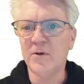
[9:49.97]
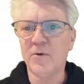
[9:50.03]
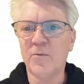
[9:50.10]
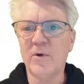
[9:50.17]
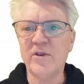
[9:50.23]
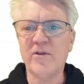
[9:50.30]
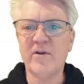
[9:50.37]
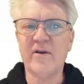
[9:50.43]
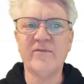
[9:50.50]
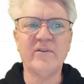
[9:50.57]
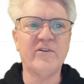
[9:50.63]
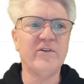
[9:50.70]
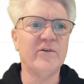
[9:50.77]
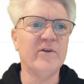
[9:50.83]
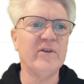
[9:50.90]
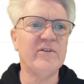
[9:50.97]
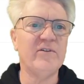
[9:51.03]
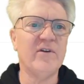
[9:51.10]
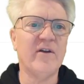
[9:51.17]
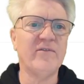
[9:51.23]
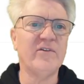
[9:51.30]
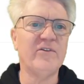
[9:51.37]
what you have to do is
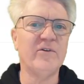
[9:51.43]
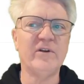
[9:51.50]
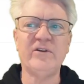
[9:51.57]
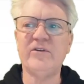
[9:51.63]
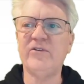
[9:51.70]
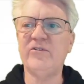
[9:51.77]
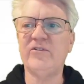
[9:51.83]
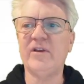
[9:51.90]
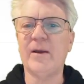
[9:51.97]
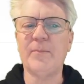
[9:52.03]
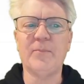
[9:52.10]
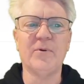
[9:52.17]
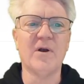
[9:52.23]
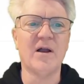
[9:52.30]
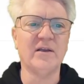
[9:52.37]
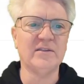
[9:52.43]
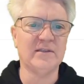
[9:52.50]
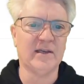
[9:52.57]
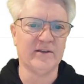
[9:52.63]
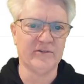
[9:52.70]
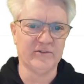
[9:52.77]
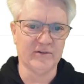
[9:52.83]
you have to do a two-step
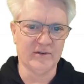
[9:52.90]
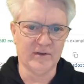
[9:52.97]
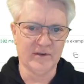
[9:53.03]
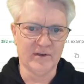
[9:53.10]
process.